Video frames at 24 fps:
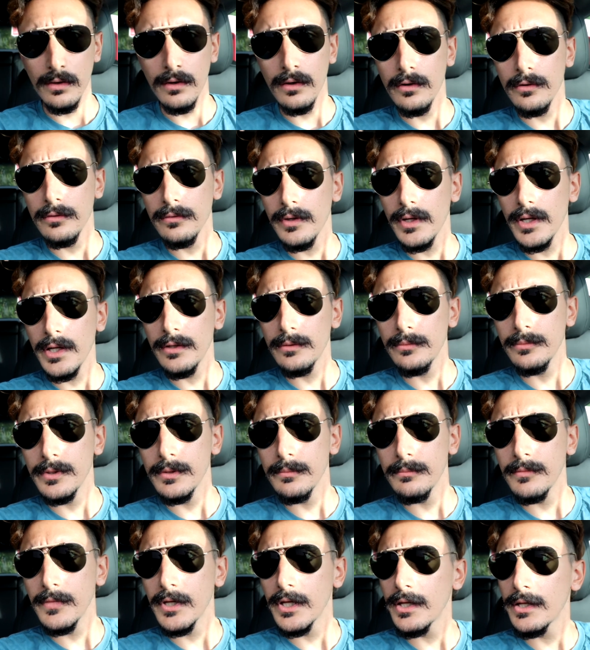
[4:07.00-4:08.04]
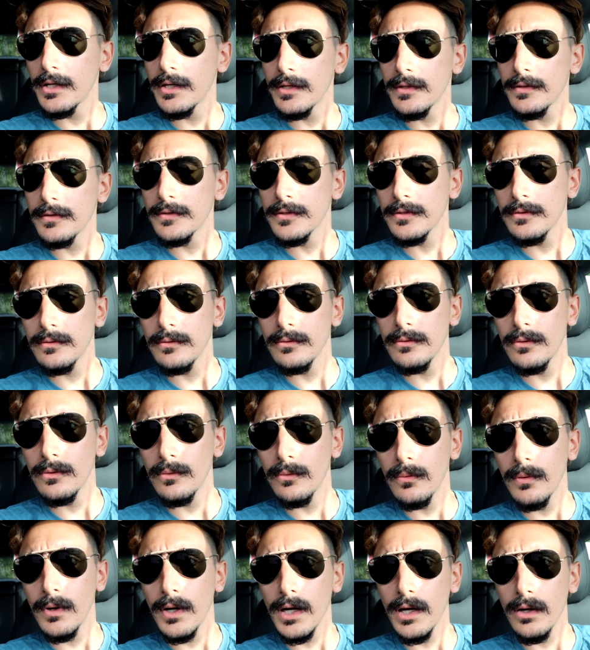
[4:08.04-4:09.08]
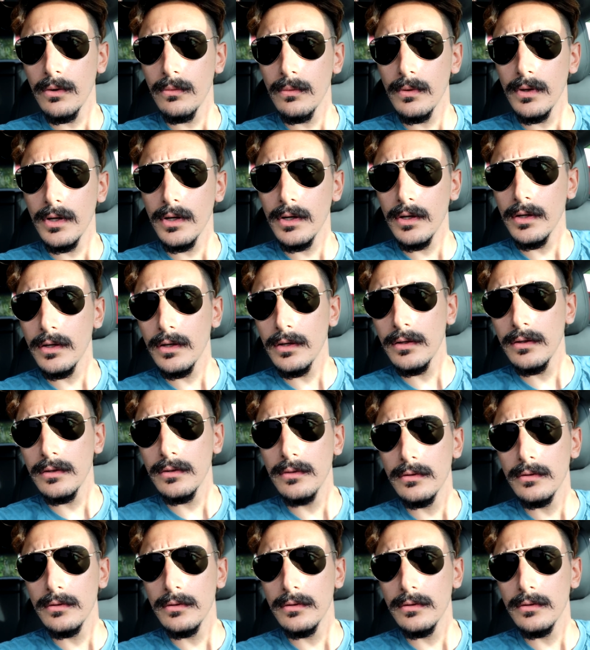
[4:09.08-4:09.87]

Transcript: Alright, we made it to the WaWa